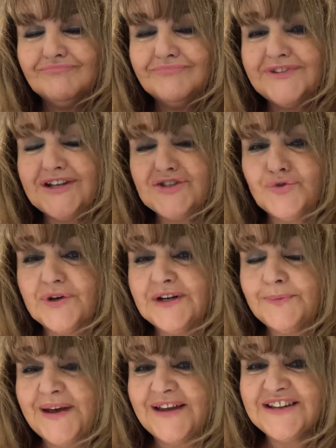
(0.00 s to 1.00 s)
they're talking
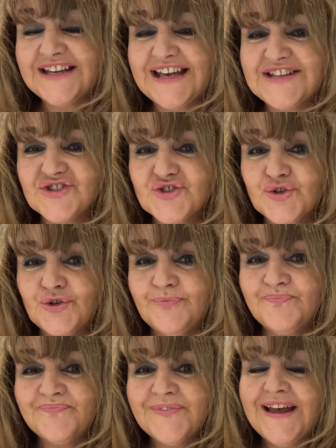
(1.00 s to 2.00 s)
about the Kestrel.
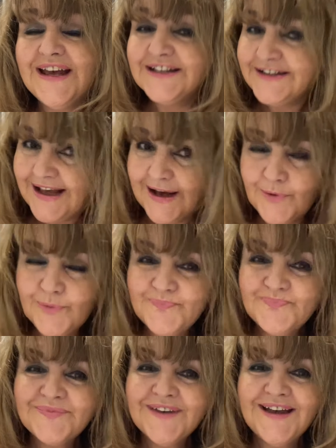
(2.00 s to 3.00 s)
Now,
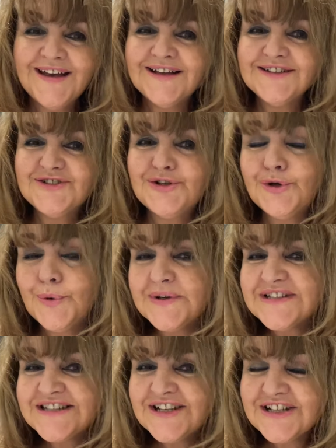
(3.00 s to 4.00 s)
do you know what
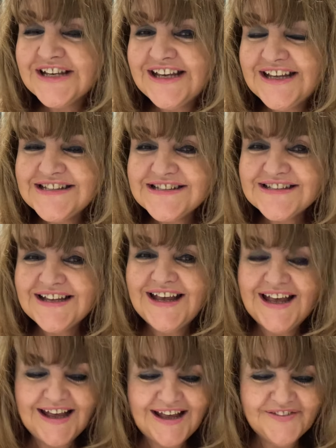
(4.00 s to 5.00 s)
sudden is?
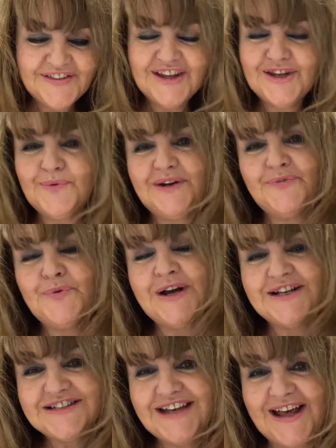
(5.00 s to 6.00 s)
I think you will have
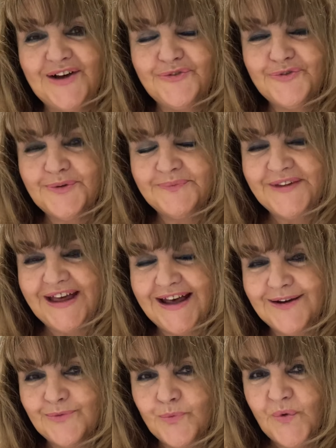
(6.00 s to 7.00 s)
worked it out from
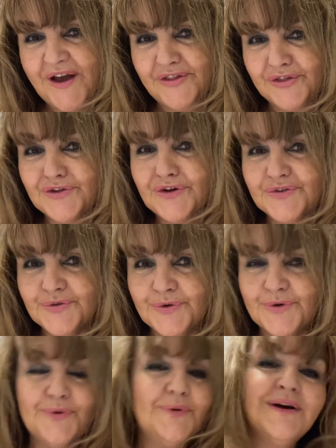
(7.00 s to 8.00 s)
that. Wet
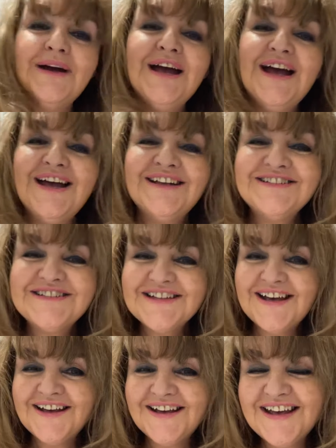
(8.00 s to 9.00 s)
through. And
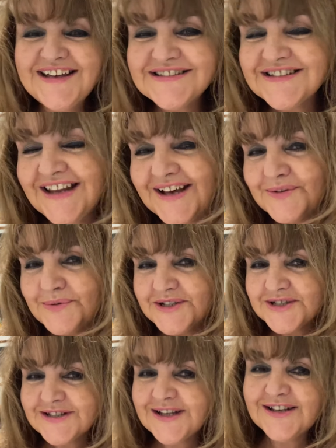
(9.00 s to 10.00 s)
it's
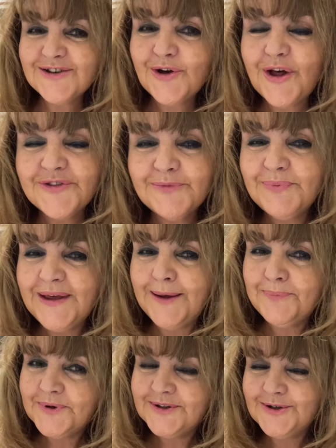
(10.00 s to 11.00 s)
language that Northern
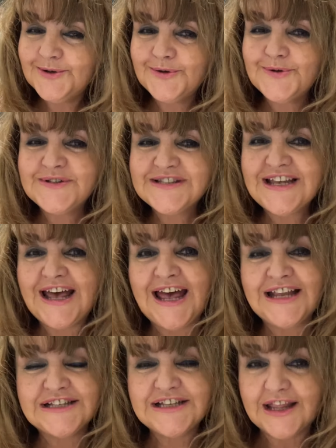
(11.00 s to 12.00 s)
people use,
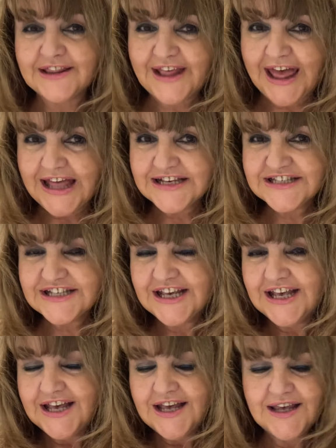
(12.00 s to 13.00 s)
and that
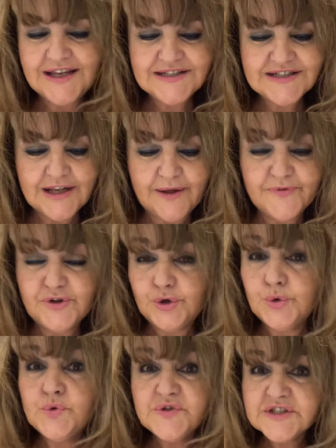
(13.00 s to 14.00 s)
is
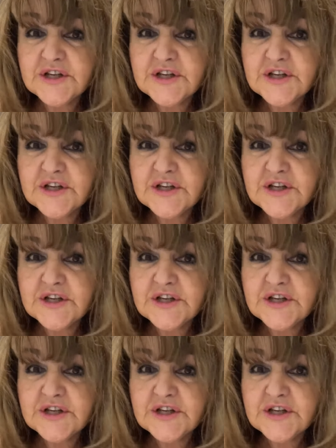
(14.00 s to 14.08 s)
used